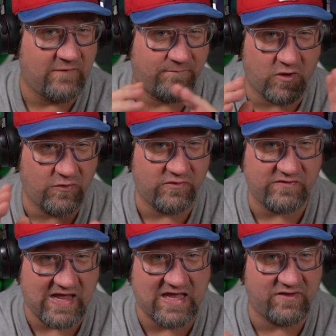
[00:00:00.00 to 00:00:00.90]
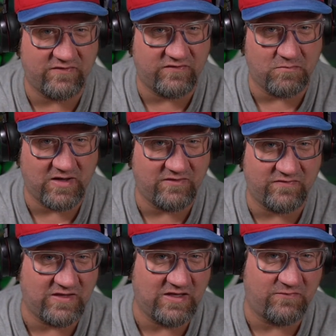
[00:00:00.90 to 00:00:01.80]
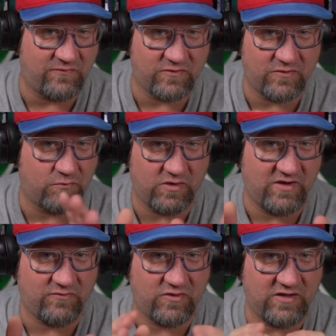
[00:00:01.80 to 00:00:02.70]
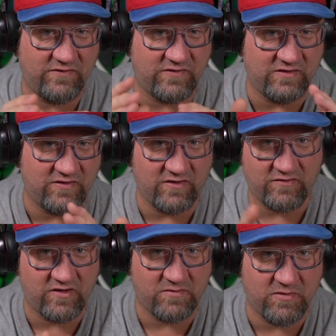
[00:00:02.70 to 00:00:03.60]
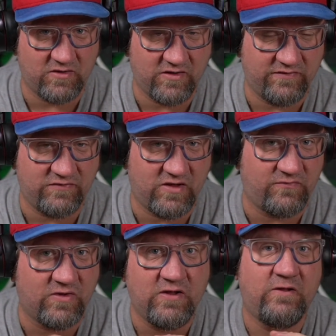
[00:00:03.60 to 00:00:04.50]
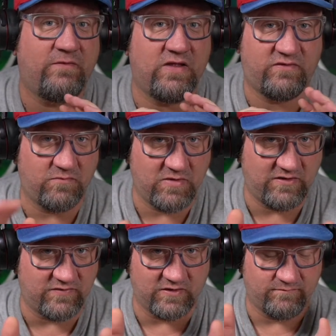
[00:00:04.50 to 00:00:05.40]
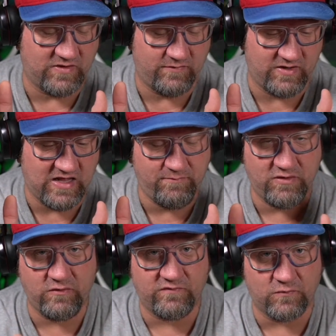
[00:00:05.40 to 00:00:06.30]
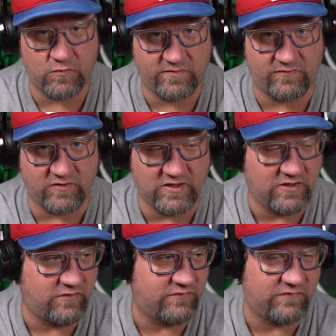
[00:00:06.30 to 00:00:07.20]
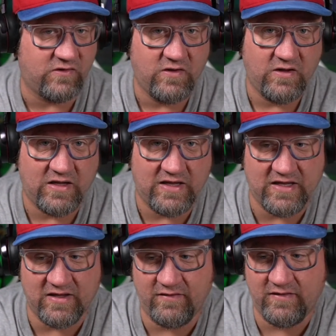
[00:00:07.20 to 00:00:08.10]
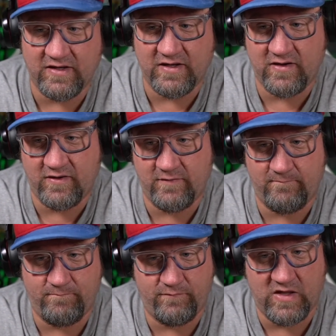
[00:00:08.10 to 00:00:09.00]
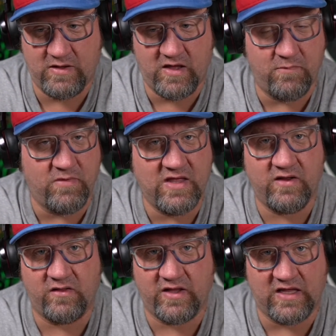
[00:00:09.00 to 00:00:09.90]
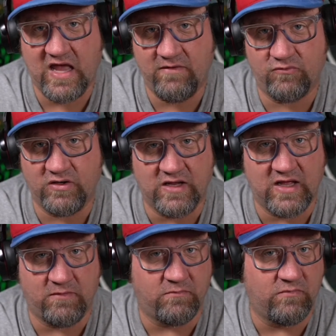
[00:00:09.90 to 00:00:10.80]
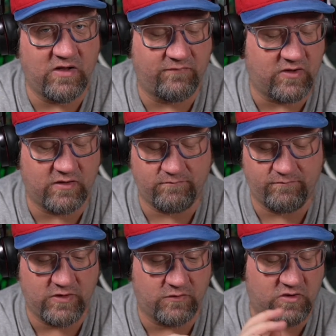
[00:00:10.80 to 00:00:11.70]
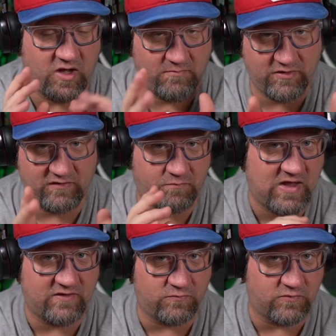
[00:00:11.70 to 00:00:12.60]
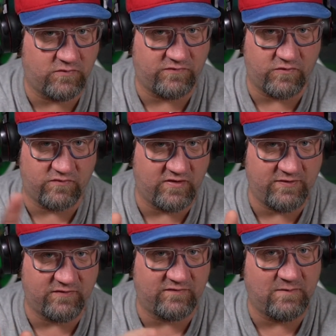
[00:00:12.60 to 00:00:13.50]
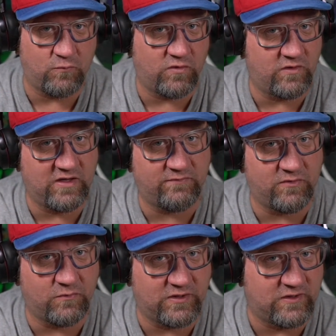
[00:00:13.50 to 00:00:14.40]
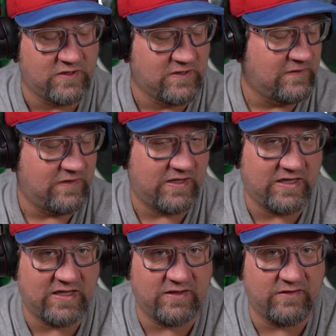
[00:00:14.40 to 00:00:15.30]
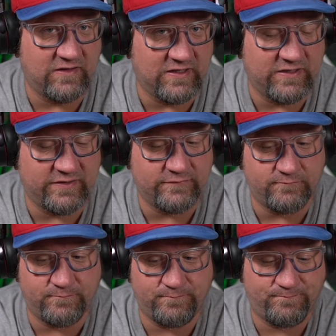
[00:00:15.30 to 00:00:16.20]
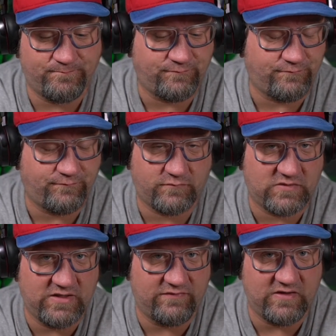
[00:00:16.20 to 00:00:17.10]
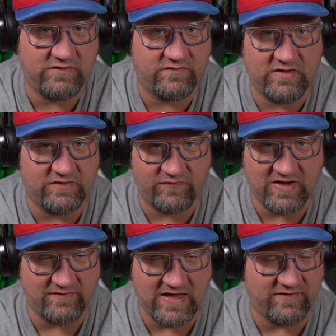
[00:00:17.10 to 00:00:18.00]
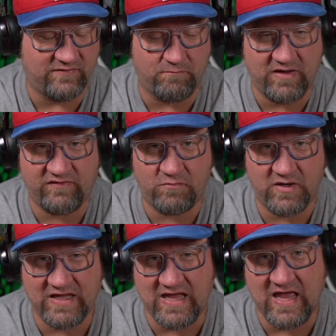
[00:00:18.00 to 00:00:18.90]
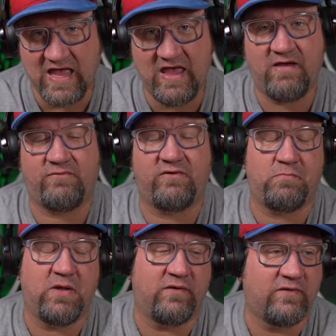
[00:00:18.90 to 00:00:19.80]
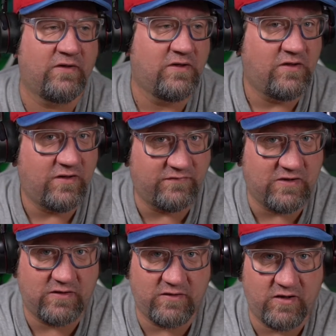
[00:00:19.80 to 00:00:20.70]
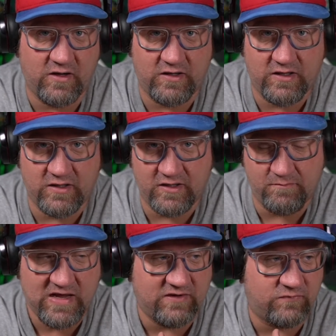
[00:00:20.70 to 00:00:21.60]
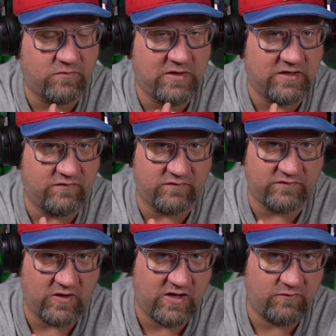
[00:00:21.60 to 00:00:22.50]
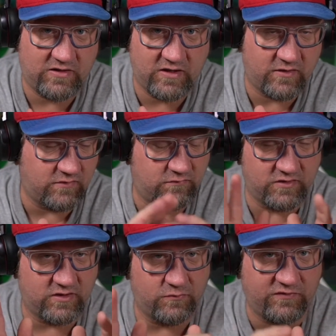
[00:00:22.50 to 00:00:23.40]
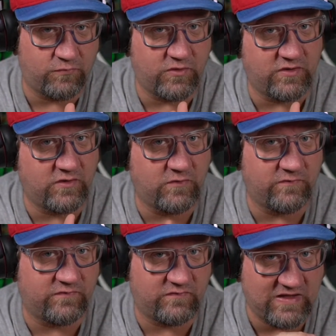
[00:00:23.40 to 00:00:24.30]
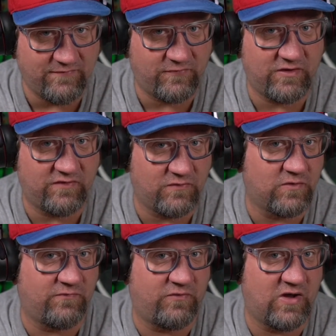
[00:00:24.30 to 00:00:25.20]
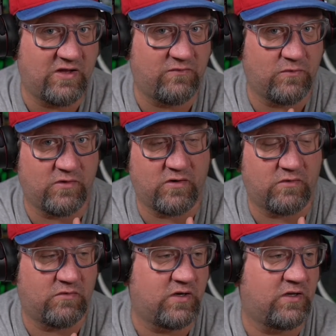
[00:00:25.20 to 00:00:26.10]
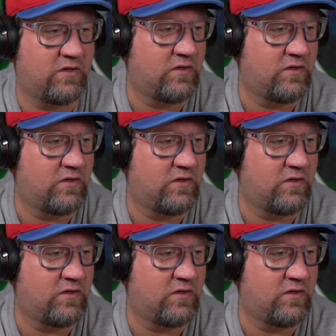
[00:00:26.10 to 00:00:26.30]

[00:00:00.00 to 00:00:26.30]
All those ads that you might see for whatever it is, they talk about all that stuff. It's amazing. I mean, I've been using one for years, and I'm in it like every day. You know, I've got complex passwords. There's not the same one everywhere, and it's fantastic. Best money I ever spent is on a password manager. So I don't care which one you use. Definitely do it if you're not doing it already.